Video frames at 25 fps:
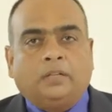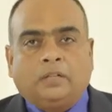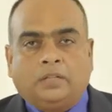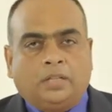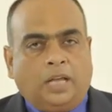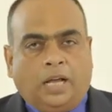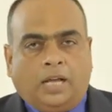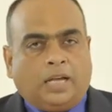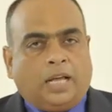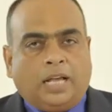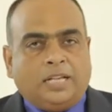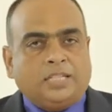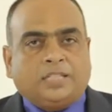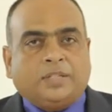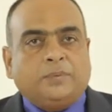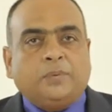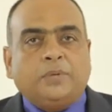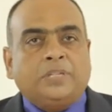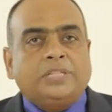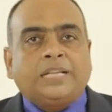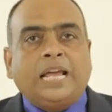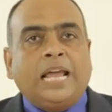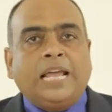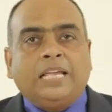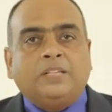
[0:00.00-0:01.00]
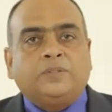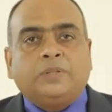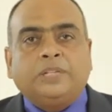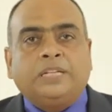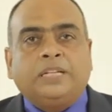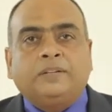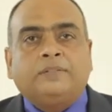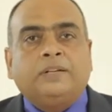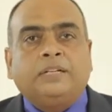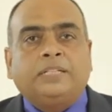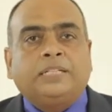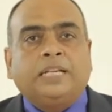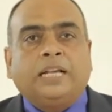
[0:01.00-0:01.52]
The customer's eyes will
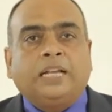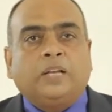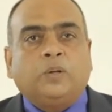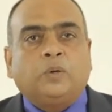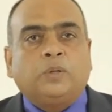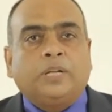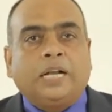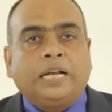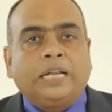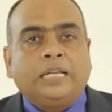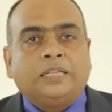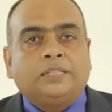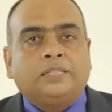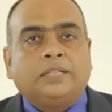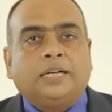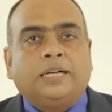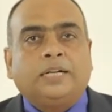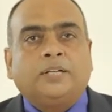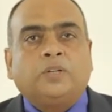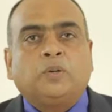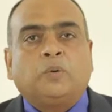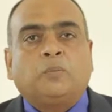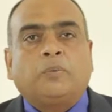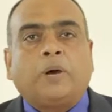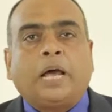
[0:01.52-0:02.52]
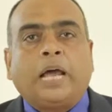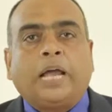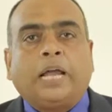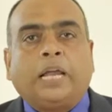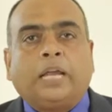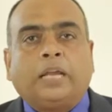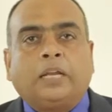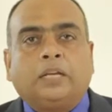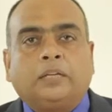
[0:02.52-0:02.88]
never tell you that he is ready to buy.